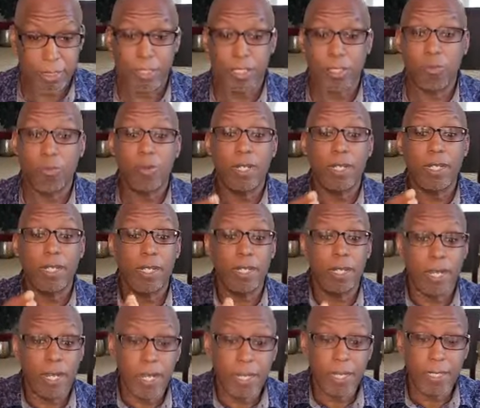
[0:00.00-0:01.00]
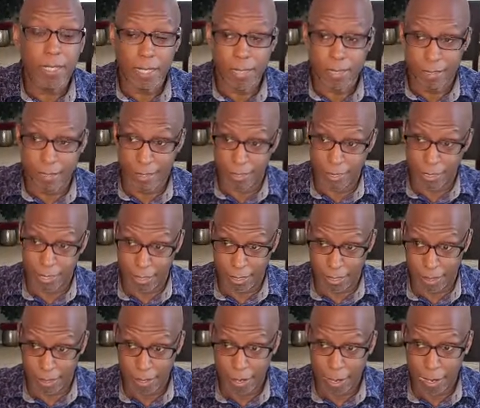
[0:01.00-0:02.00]
It's of what God has
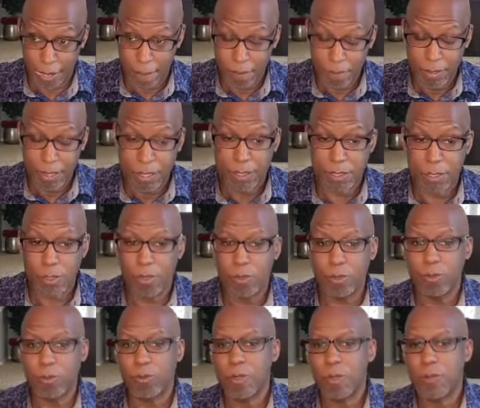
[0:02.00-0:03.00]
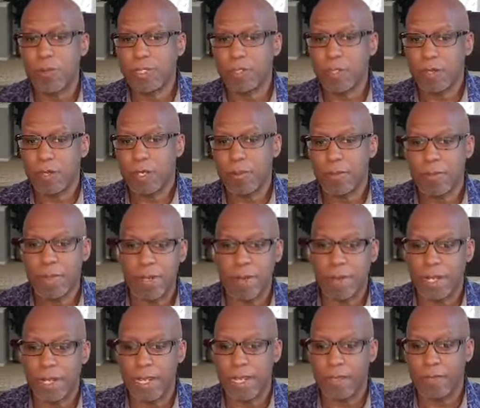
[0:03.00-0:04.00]
said. So when we talk
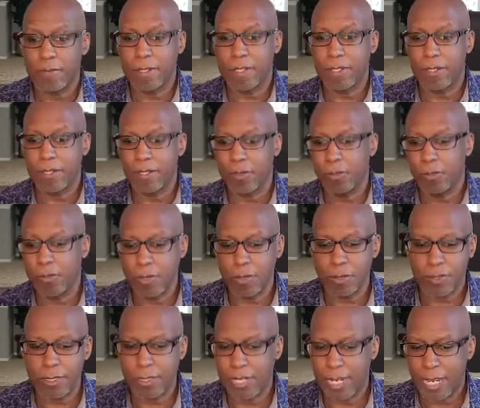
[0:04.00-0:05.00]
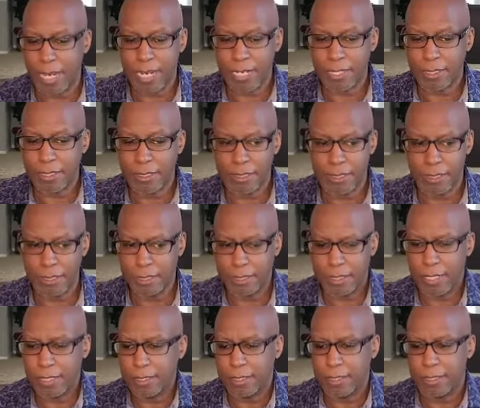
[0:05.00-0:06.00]
about having good works and actions, it's
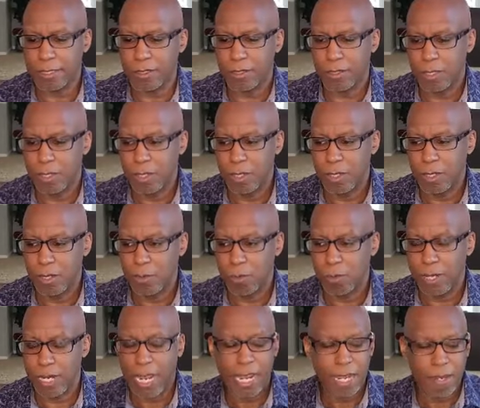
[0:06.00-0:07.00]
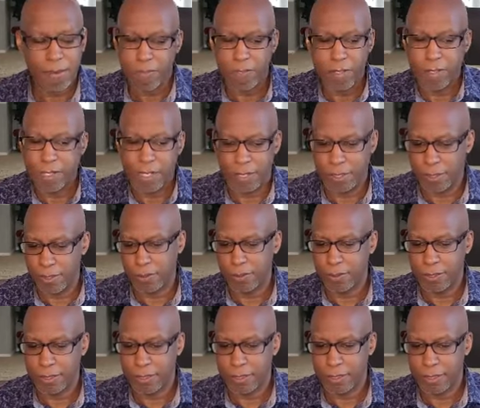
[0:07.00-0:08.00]
not just what I feel like
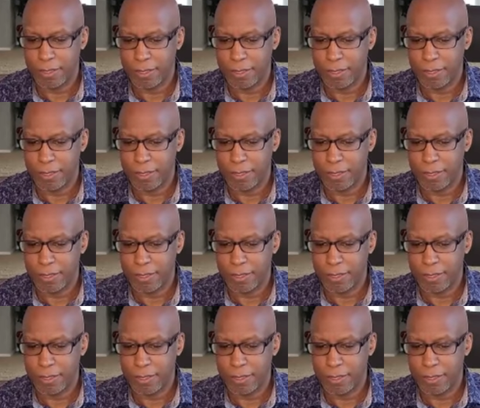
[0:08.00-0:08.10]
doing.